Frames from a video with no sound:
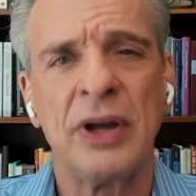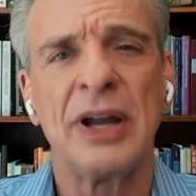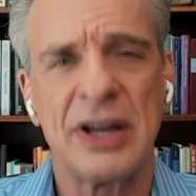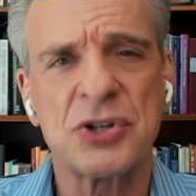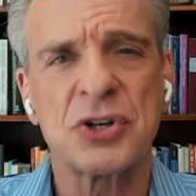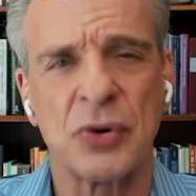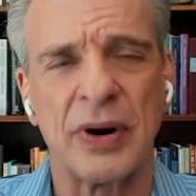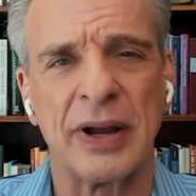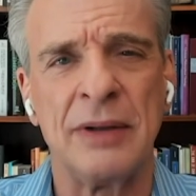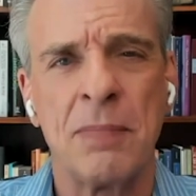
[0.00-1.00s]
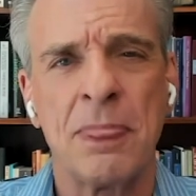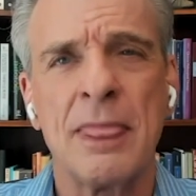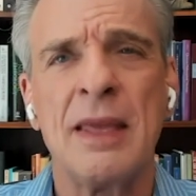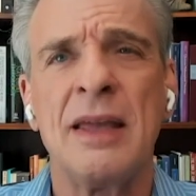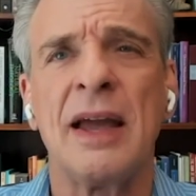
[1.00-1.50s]
history.
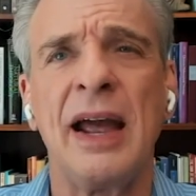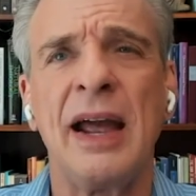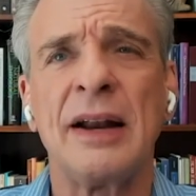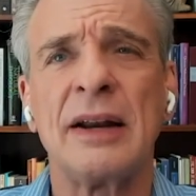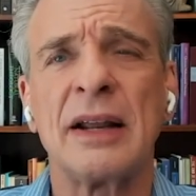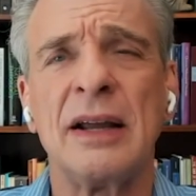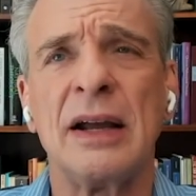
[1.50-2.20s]
And